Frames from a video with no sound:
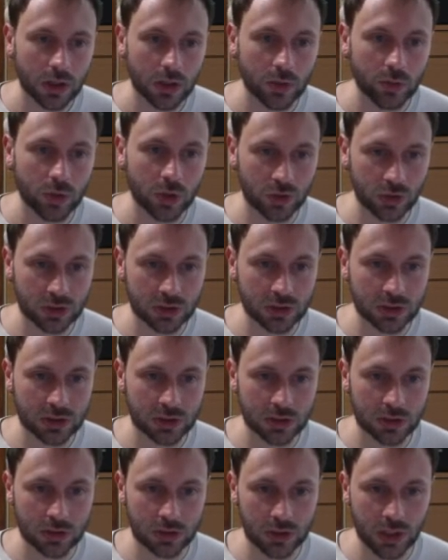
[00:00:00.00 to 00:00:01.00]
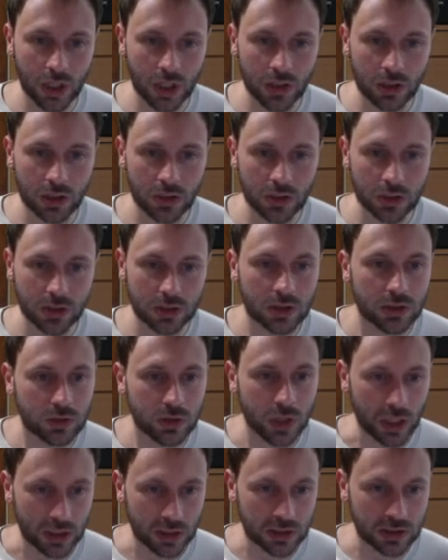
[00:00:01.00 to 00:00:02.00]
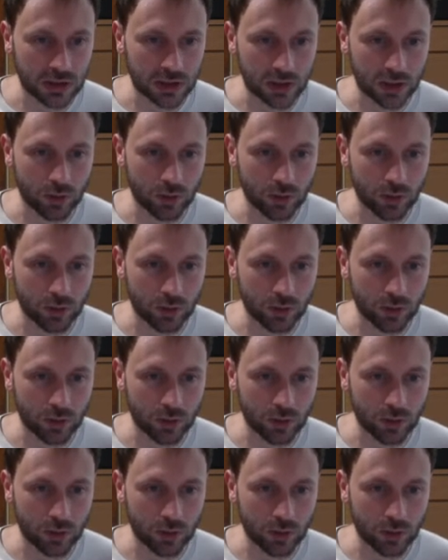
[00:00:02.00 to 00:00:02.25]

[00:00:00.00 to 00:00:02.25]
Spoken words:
because they needed the trains and